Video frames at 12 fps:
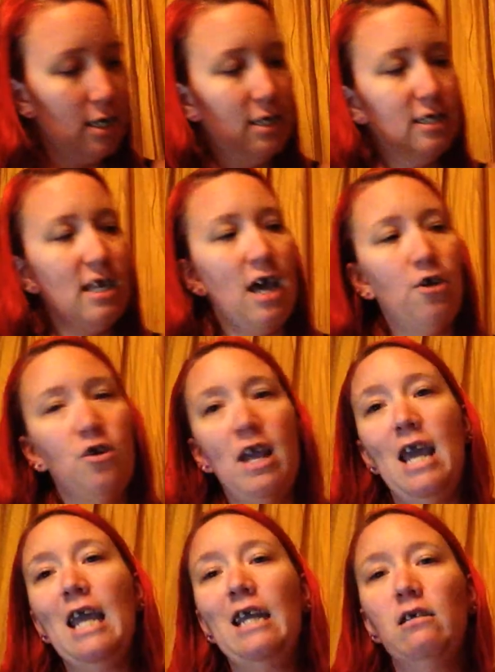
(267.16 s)

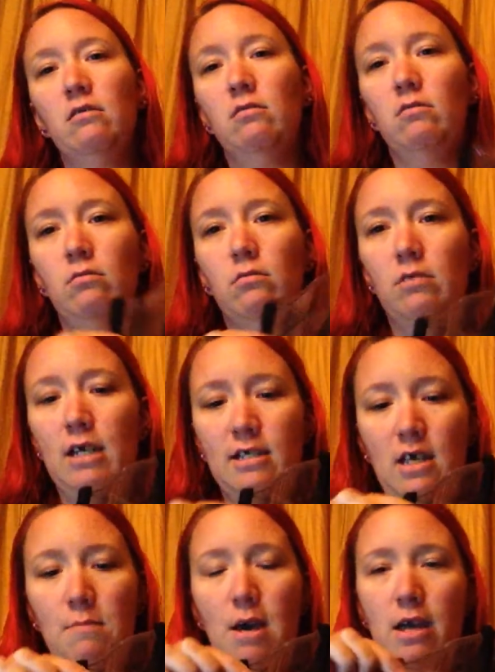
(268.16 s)
Saturday, as
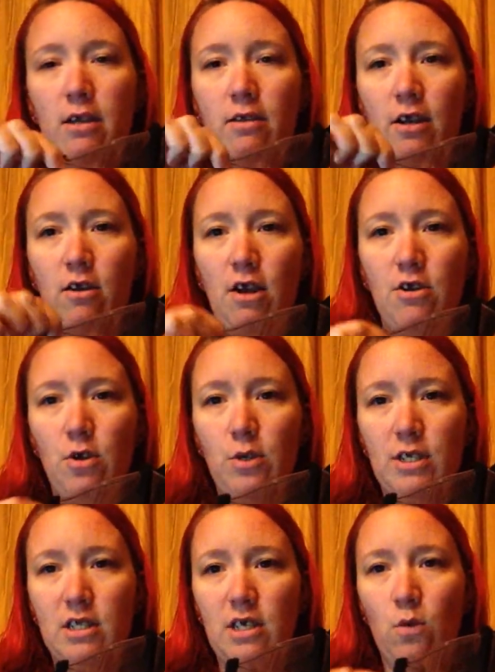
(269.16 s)
I'm headed there, I
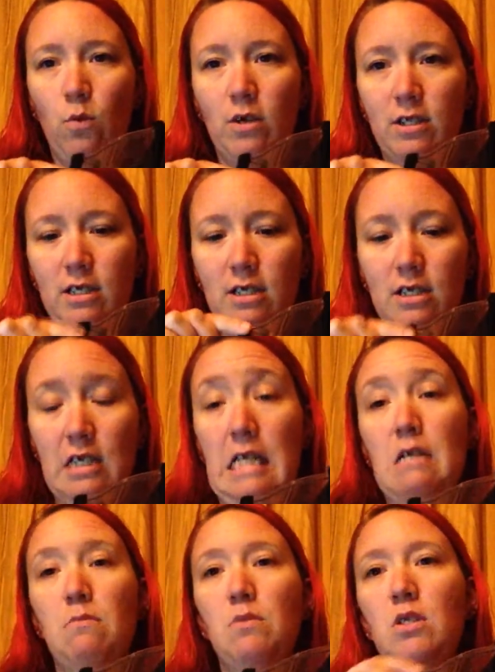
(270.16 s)
noticed that one of these
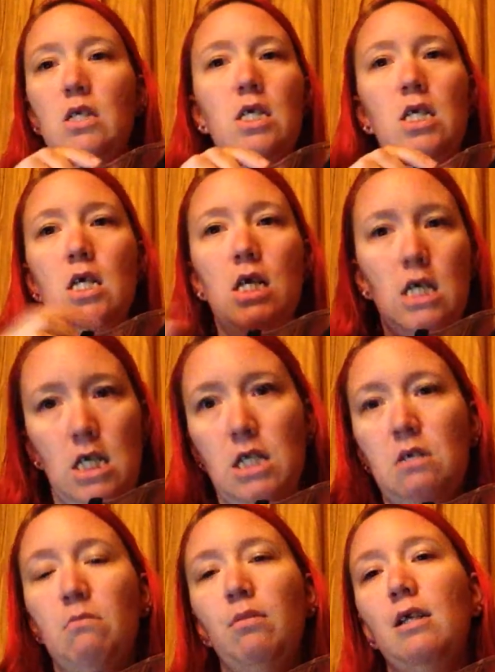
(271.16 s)
seams is
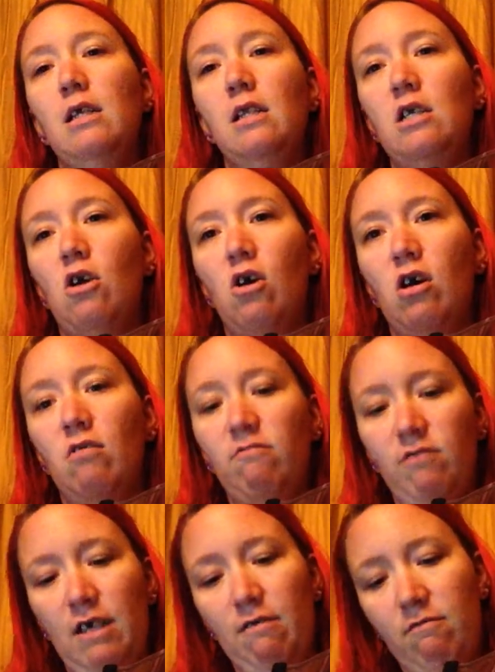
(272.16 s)
completely
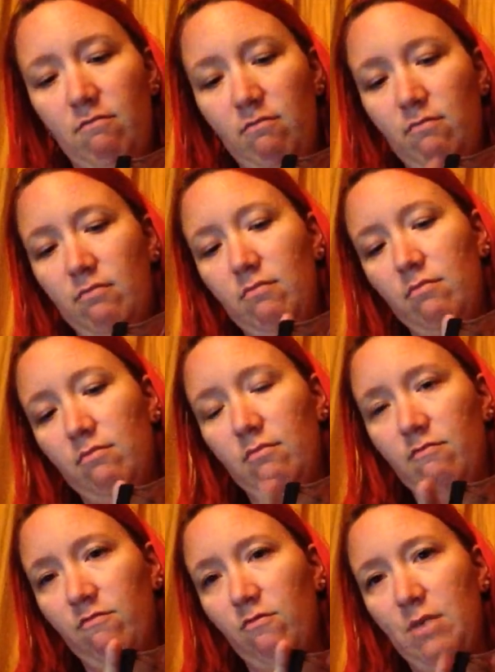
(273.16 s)
off, like
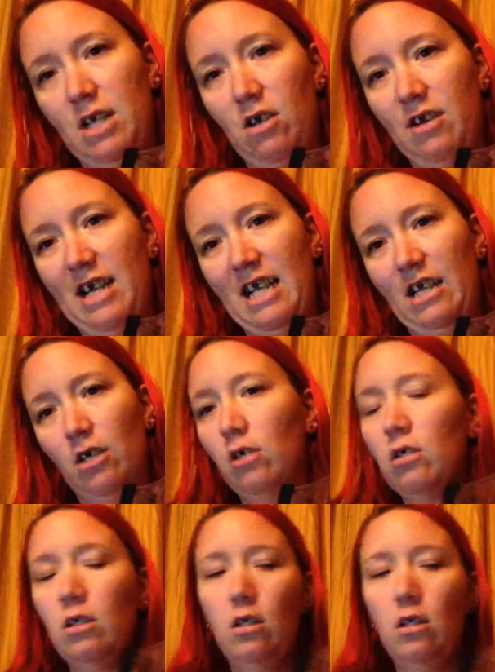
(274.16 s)
from here to here.